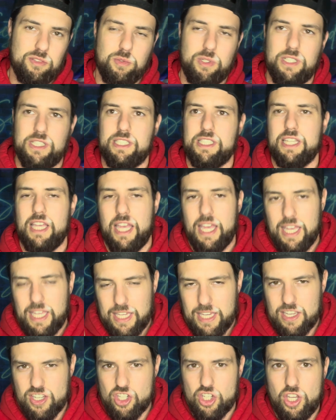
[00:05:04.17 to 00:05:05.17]
was.
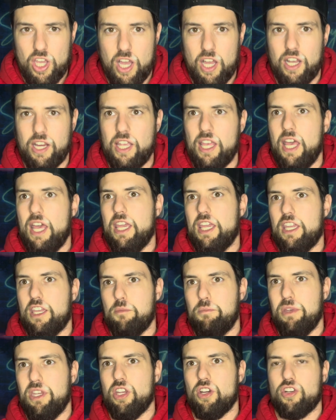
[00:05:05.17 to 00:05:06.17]
He is young. He
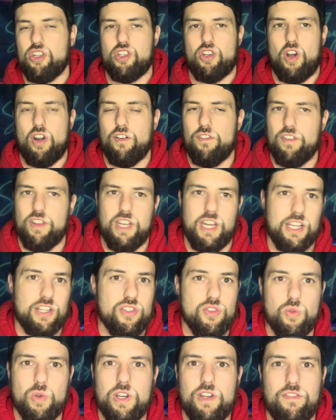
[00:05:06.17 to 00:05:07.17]
could be your starter for the next
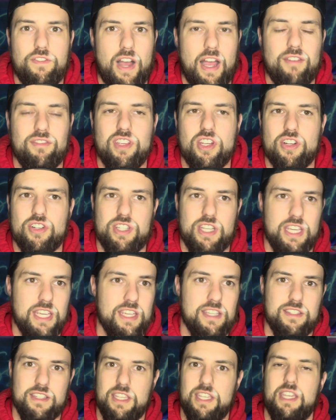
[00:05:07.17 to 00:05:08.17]
3 to 5 years,
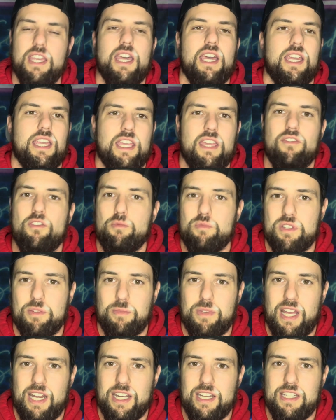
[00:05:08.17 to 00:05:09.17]
easy. Give him some
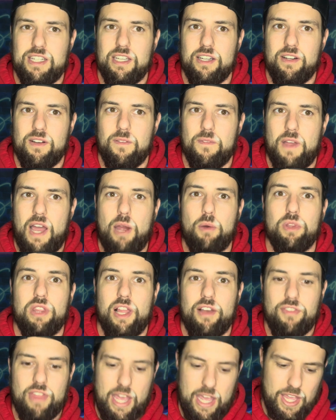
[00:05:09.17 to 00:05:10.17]
kind of deal. I would
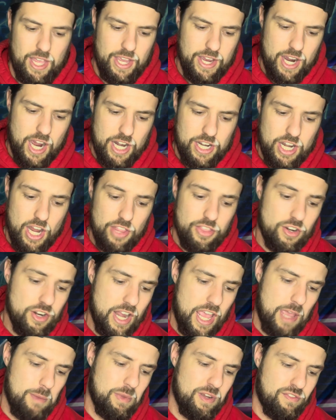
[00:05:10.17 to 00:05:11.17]
love that. Another
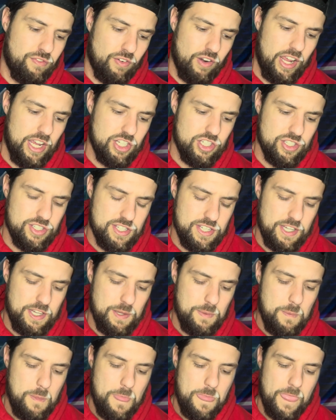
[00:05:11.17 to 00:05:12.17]
name in free
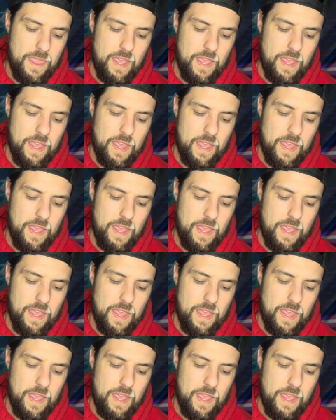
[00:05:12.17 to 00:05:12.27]
agency